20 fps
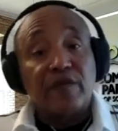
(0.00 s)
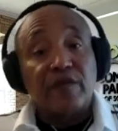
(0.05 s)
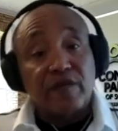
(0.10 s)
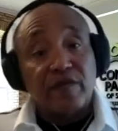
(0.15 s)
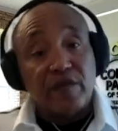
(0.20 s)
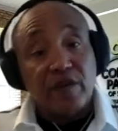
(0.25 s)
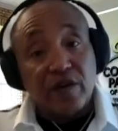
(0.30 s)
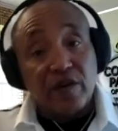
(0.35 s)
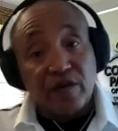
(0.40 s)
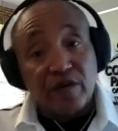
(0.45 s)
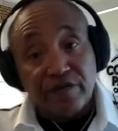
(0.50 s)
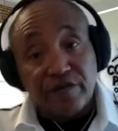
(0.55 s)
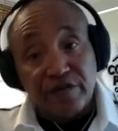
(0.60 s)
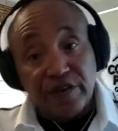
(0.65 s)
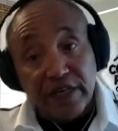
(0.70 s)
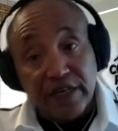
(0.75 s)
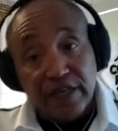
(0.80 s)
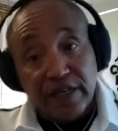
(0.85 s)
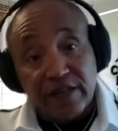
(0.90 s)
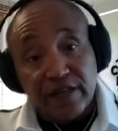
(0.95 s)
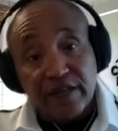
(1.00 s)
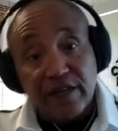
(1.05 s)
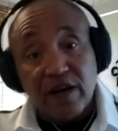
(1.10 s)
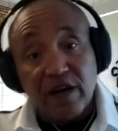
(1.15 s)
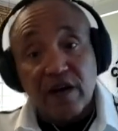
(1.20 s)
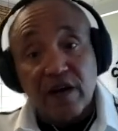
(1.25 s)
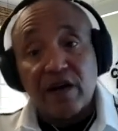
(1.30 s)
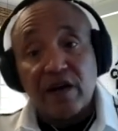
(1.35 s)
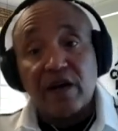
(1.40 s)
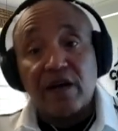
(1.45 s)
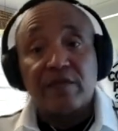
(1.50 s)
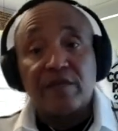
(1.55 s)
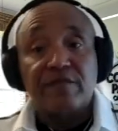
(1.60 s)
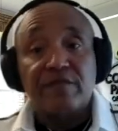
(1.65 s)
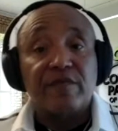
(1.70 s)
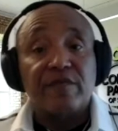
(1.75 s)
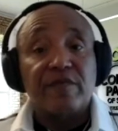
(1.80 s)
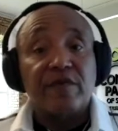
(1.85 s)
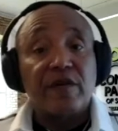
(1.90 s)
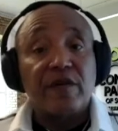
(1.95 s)
know, Vietnam,
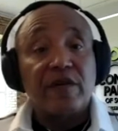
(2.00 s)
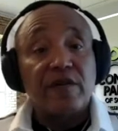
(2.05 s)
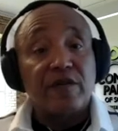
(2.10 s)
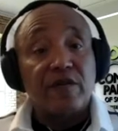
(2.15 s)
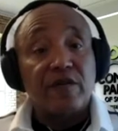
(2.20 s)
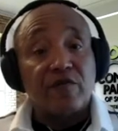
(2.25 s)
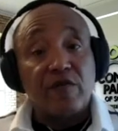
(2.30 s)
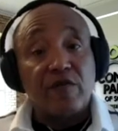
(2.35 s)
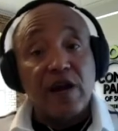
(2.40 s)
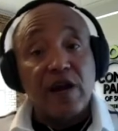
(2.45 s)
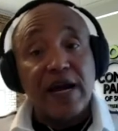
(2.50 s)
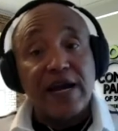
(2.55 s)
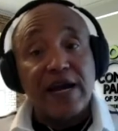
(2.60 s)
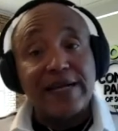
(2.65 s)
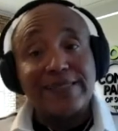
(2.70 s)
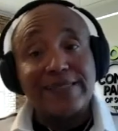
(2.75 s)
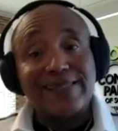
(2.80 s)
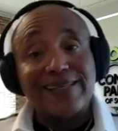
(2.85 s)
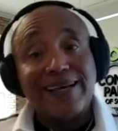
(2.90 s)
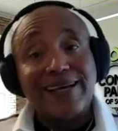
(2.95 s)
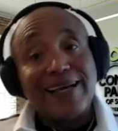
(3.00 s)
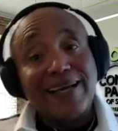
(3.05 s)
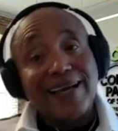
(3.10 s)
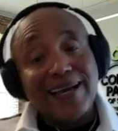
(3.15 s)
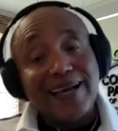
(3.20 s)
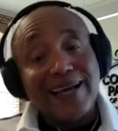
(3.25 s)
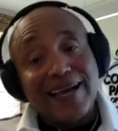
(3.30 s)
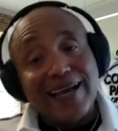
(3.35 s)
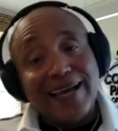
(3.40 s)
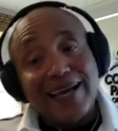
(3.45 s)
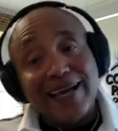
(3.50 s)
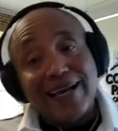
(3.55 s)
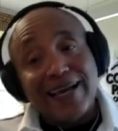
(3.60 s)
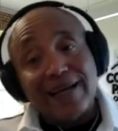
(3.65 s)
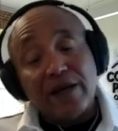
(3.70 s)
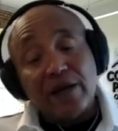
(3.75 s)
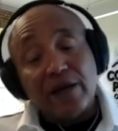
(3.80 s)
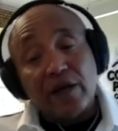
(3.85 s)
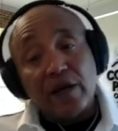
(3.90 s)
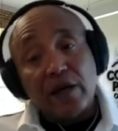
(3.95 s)
the riots,
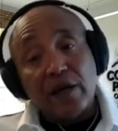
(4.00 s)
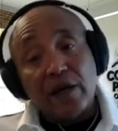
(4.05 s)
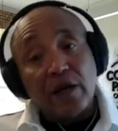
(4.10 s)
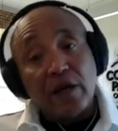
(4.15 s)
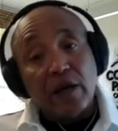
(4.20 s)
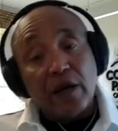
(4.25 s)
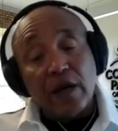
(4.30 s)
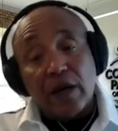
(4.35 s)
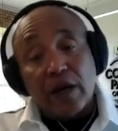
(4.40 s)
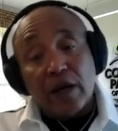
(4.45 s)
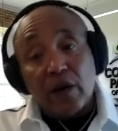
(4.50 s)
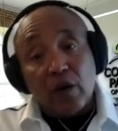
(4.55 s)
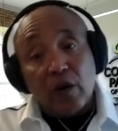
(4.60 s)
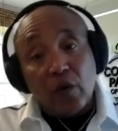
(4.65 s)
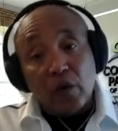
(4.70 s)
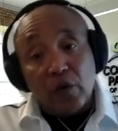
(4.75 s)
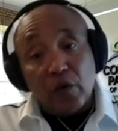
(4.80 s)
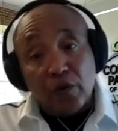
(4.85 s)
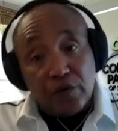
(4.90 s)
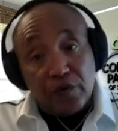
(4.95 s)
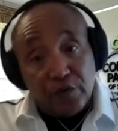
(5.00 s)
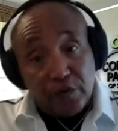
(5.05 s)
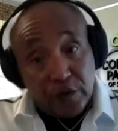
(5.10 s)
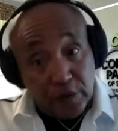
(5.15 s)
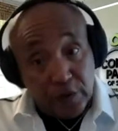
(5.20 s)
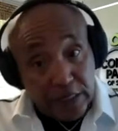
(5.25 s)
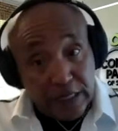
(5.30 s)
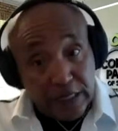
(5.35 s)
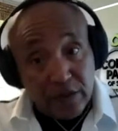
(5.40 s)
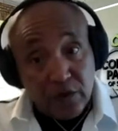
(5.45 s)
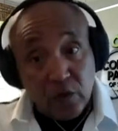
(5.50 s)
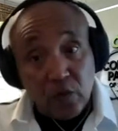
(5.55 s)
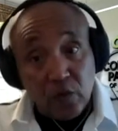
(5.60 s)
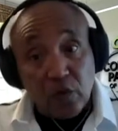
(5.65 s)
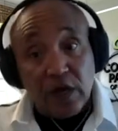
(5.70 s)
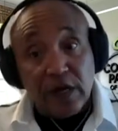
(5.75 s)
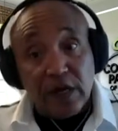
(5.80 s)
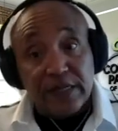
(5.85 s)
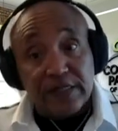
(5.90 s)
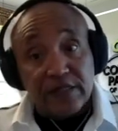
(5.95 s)
and we're the
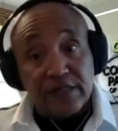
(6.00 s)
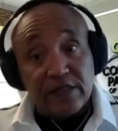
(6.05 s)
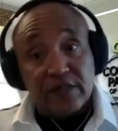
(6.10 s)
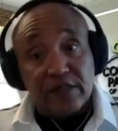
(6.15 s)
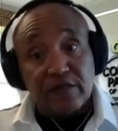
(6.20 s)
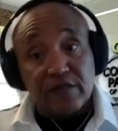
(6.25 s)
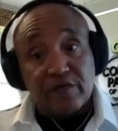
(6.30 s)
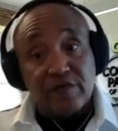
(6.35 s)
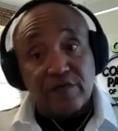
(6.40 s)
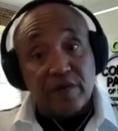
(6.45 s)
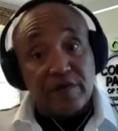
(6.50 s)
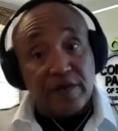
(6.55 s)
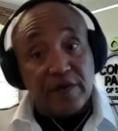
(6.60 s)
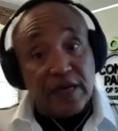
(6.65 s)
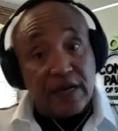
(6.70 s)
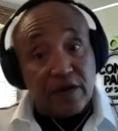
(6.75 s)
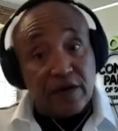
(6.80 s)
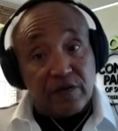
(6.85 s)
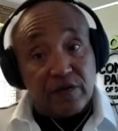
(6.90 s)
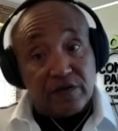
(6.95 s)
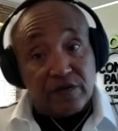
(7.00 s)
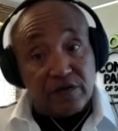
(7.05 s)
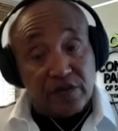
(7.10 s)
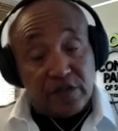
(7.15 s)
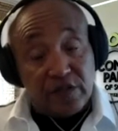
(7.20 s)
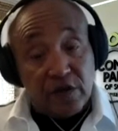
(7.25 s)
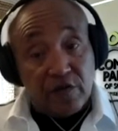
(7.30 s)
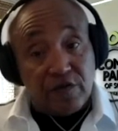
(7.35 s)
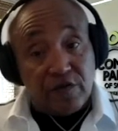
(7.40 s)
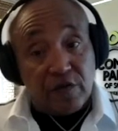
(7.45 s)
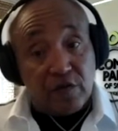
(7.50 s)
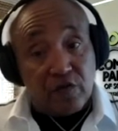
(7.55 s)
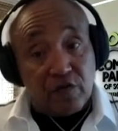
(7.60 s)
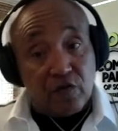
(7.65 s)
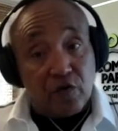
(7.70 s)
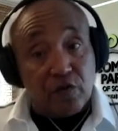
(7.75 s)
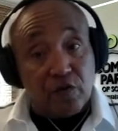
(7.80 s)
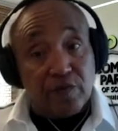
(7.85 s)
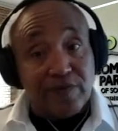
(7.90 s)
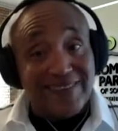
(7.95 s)
ones from that silver
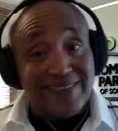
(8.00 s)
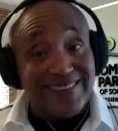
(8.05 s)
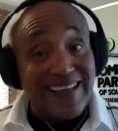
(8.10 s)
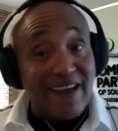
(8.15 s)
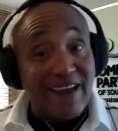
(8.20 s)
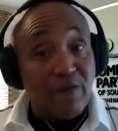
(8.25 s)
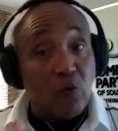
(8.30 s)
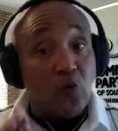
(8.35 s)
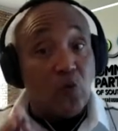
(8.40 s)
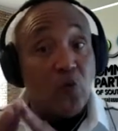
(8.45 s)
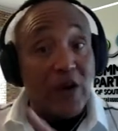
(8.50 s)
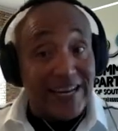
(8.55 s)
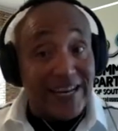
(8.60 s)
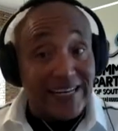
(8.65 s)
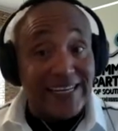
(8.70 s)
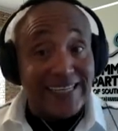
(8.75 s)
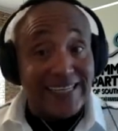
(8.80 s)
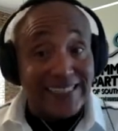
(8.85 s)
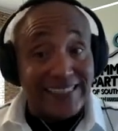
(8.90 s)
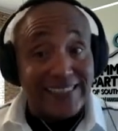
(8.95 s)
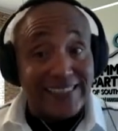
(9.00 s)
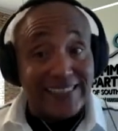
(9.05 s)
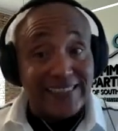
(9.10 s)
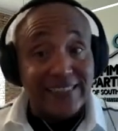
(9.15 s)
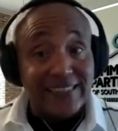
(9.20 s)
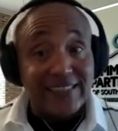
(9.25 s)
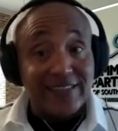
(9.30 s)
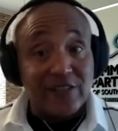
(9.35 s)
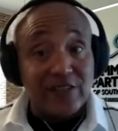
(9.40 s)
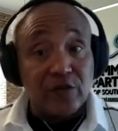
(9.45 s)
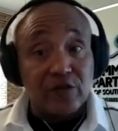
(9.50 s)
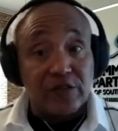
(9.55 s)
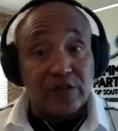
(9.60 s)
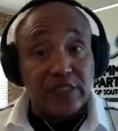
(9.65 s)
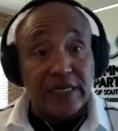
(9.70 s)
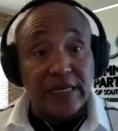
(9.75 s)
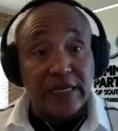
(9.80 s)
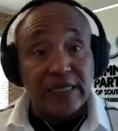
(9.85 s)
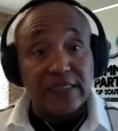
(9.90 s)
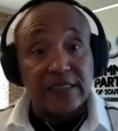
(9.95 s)
group that witness those
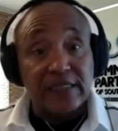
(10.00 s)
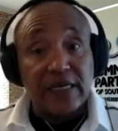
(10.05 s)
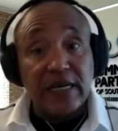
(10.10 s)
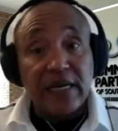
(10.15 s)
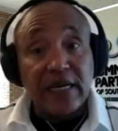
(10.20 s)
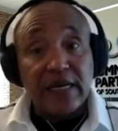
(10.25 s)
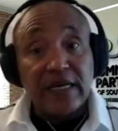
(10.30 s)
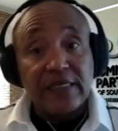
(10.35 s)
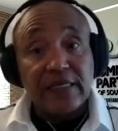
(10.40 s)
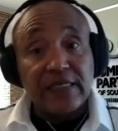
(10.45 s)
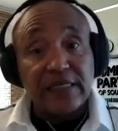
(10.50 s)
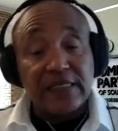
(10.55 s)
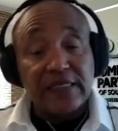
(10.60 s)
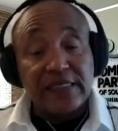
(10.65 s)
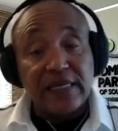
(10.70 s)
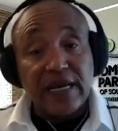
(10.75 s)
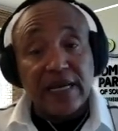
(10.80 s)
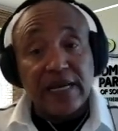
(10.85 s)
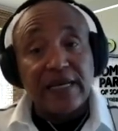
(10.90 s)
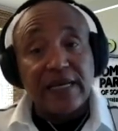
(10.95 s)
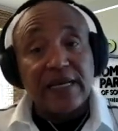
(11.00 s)
things to say,